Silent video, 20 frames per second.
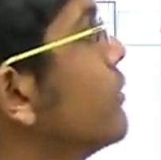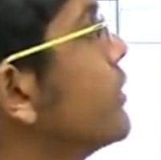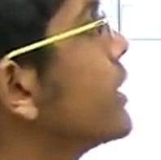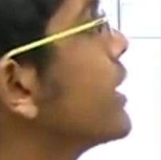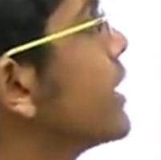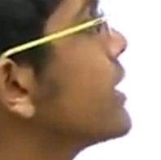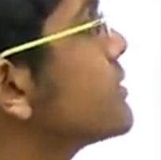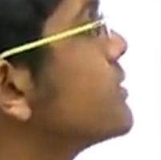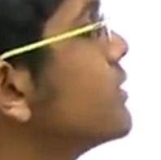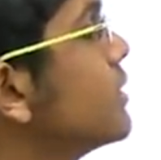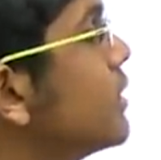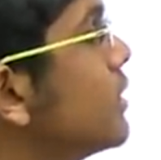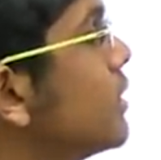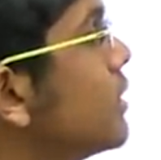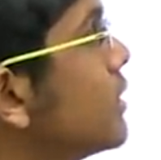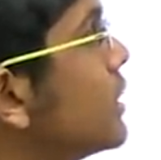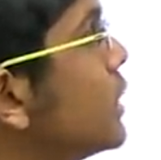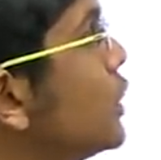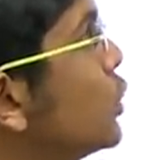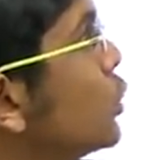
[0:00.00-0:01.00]
Whereas
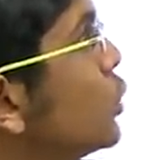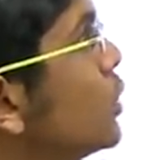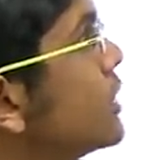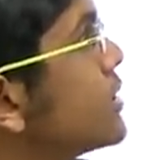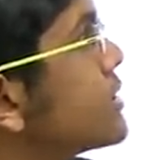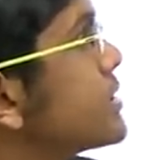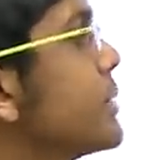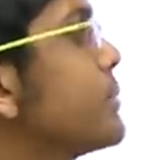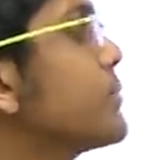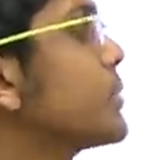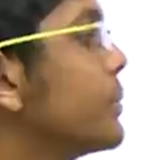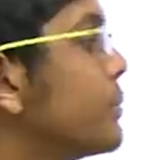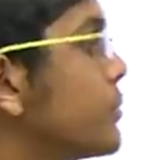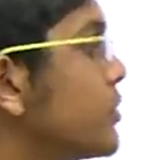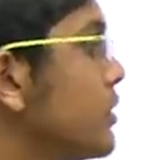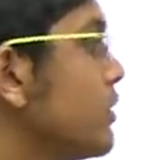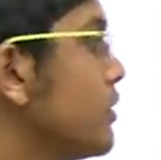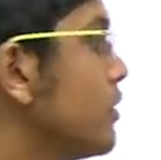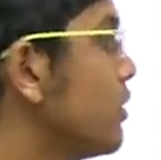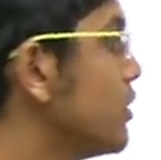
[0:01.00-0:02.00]
the 2 year
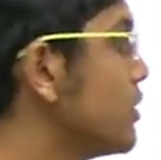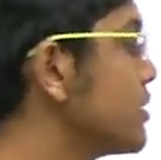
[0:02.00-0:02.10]
subscription